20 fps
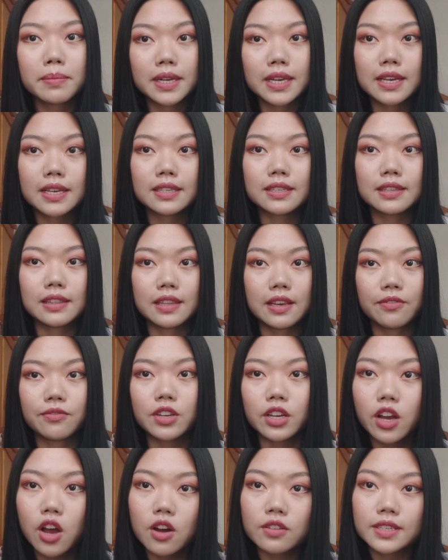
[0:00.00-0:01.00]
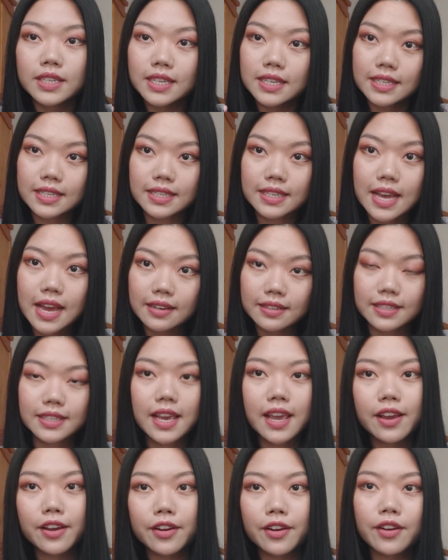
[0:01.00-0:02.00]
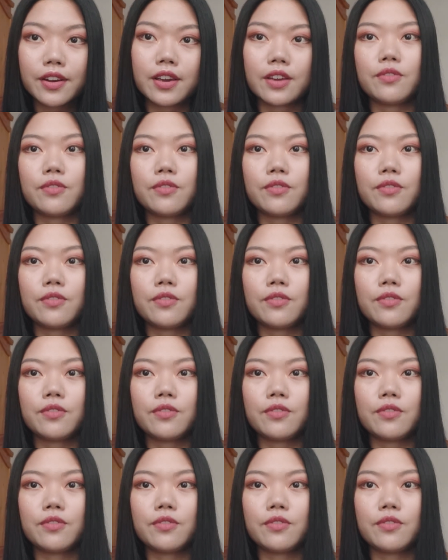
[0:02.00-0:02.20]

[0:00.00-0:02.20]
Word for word: please leave the content down there.